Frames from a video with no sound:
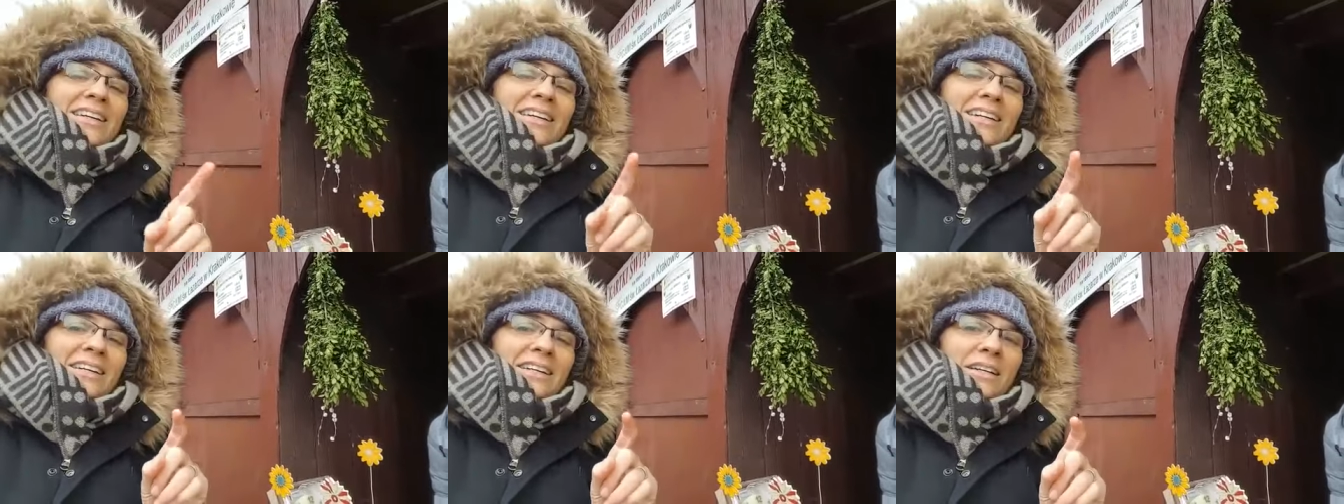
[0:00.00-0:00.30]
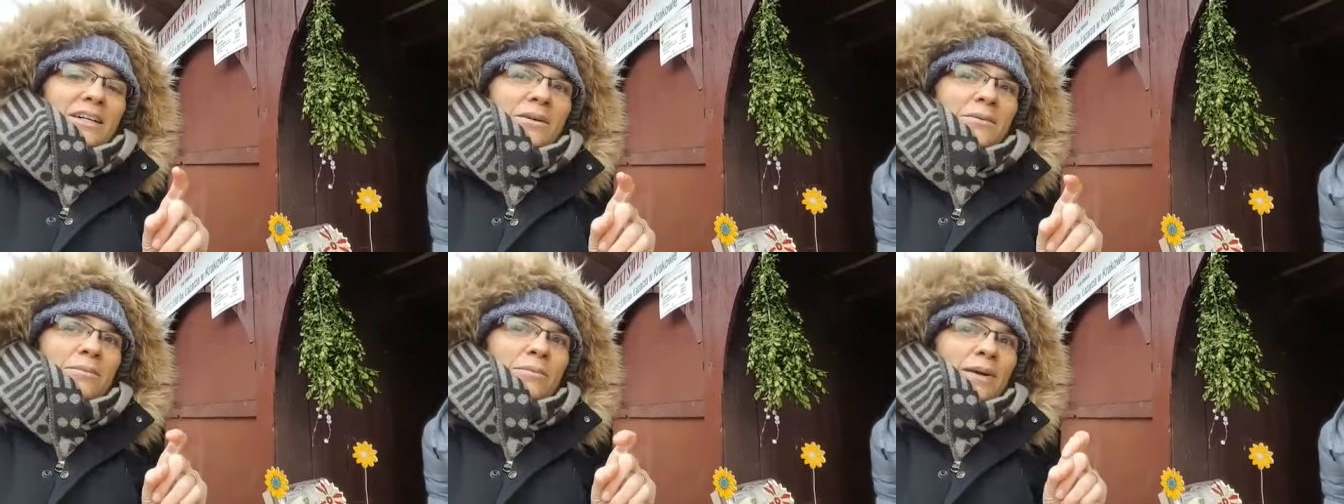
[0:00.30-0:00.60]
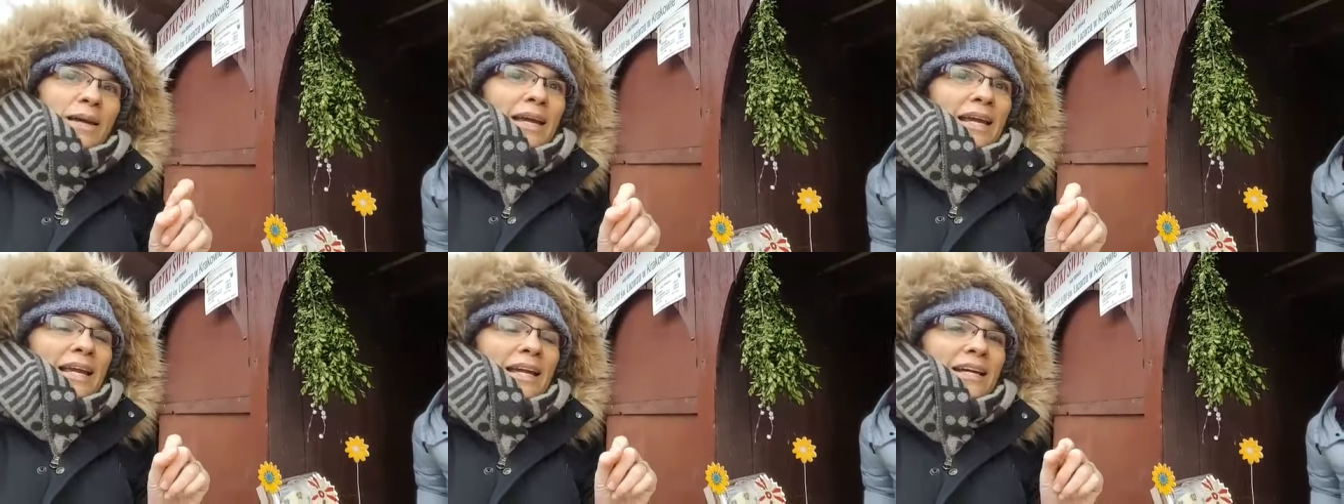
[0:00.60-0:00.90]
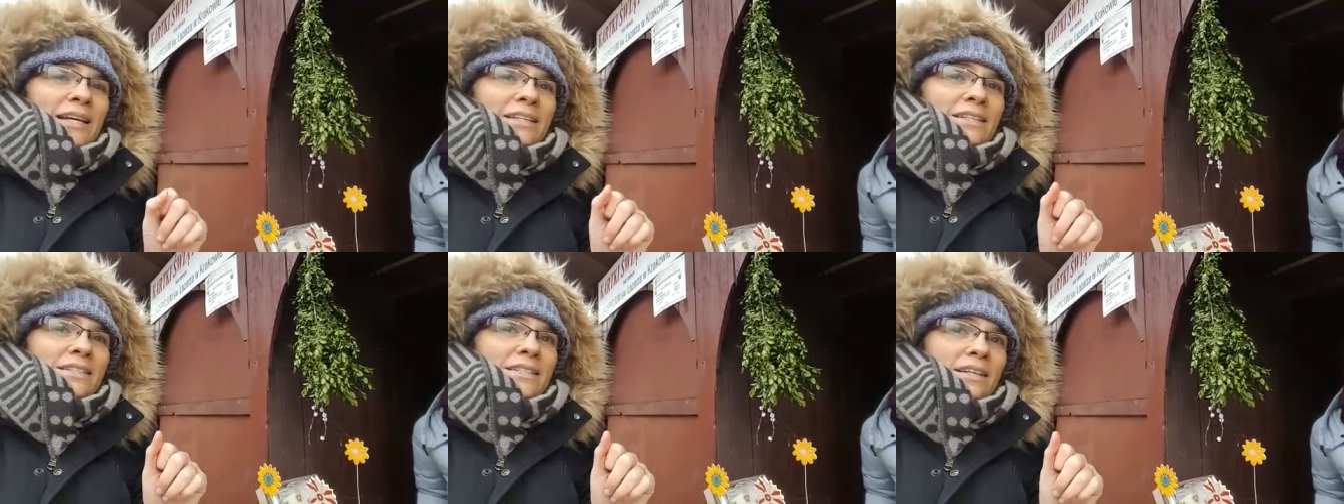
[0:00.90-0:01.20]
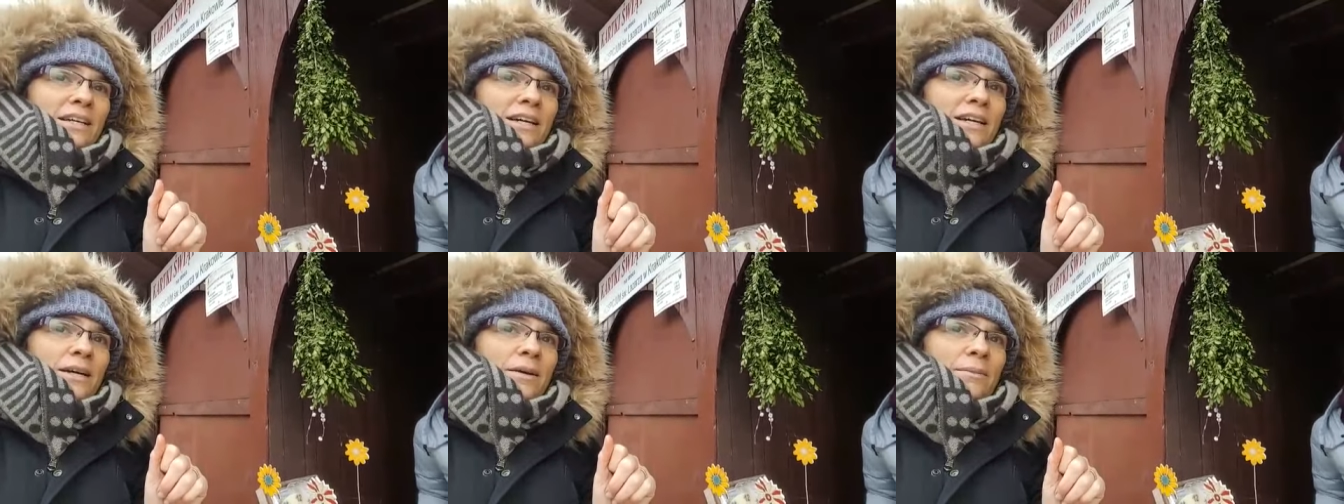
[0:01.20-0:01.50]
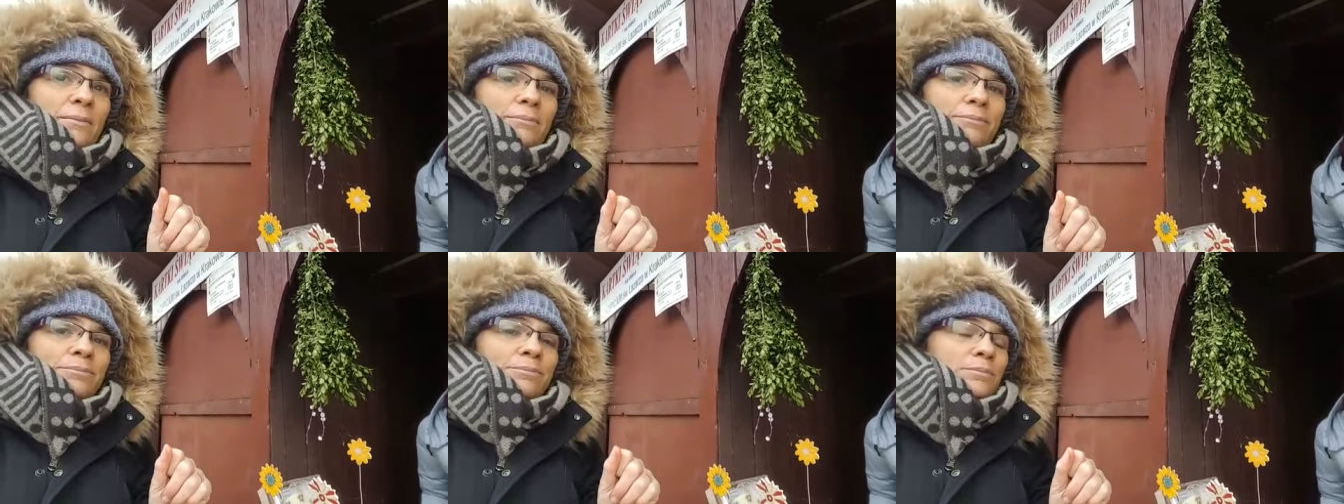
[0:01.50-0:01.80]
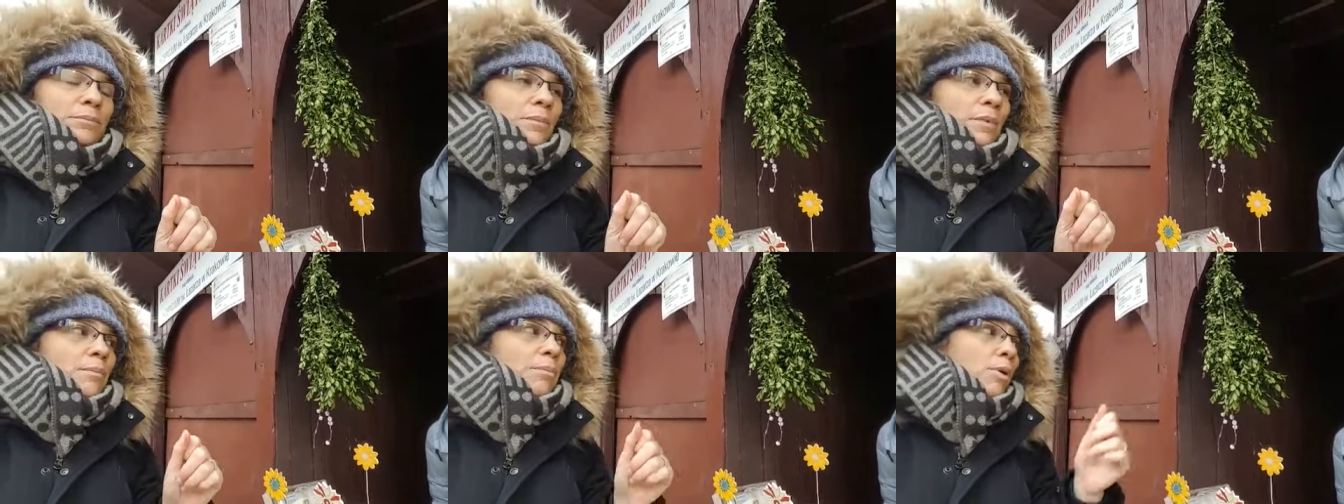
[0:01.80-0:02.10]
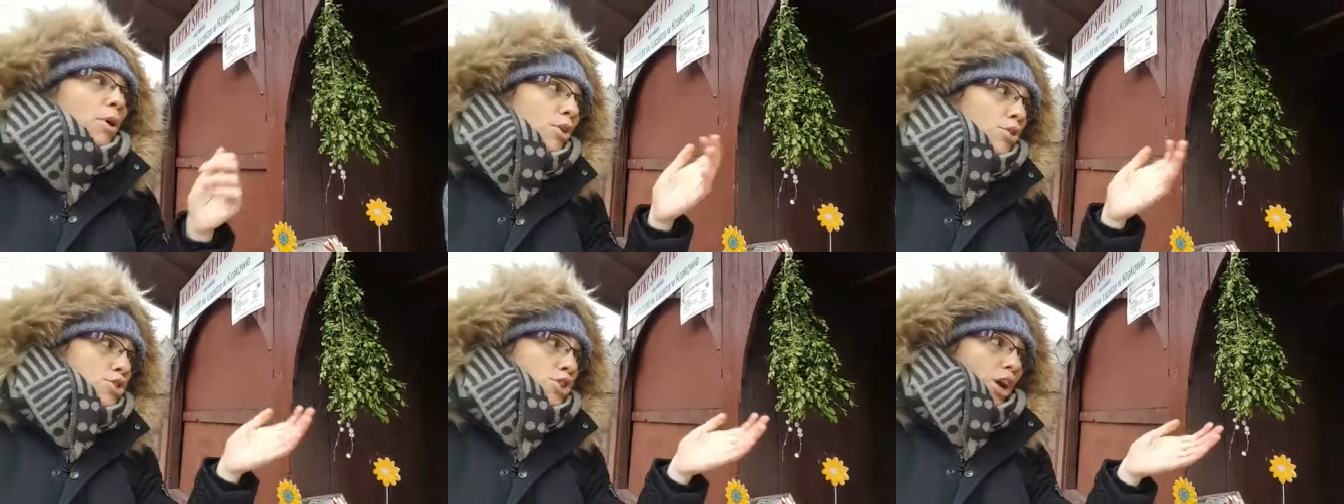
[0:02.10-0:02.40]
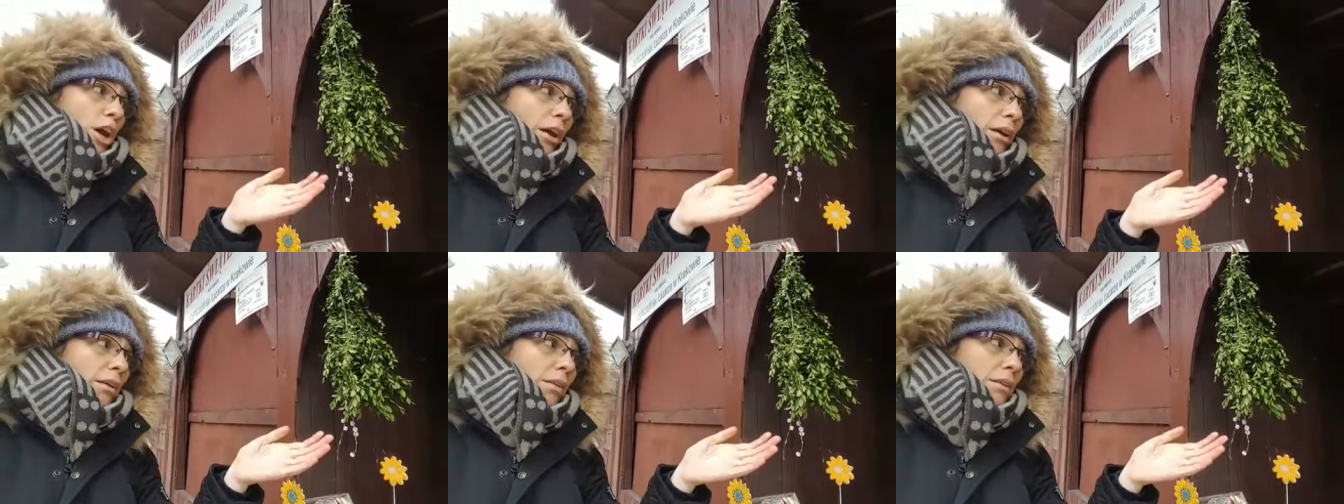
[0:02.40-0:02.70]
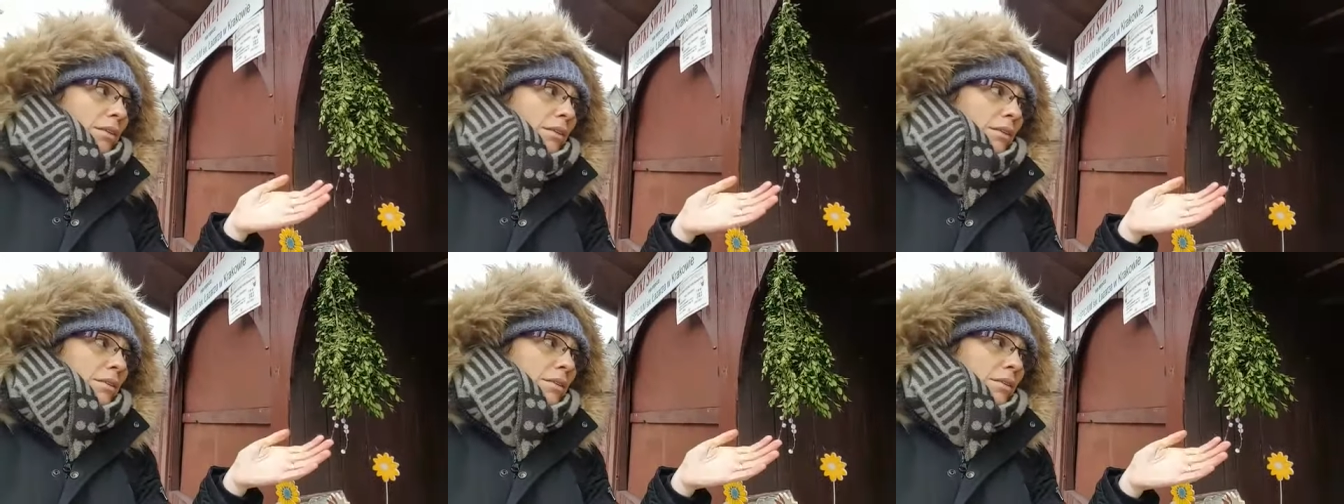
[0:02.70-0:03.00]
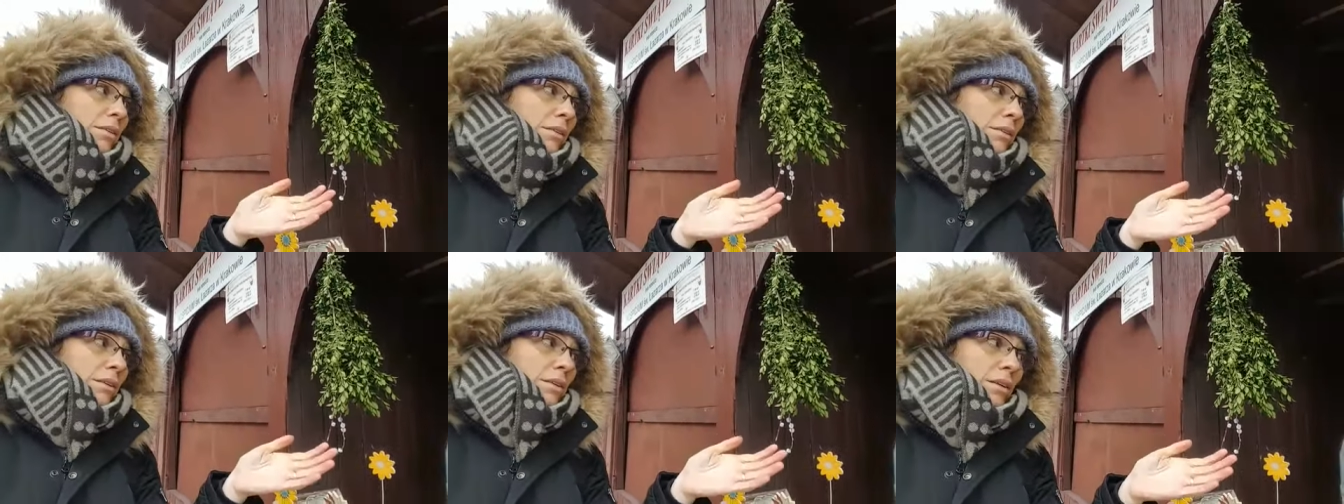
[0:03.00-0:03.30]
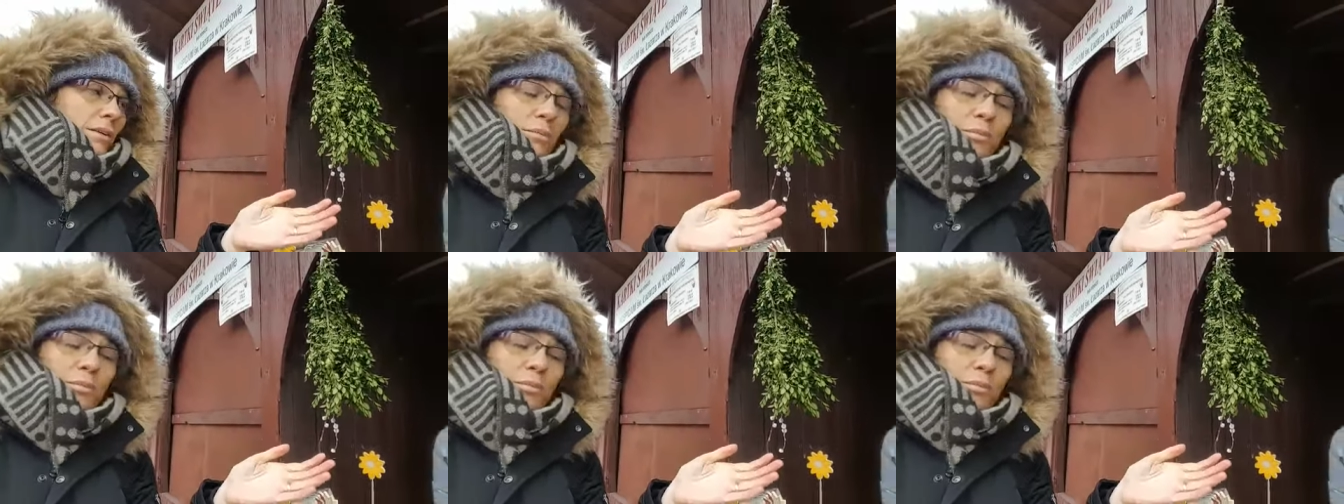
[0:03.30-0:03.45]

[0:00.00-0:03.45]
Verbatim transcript: um, and um, proszę. Proszę.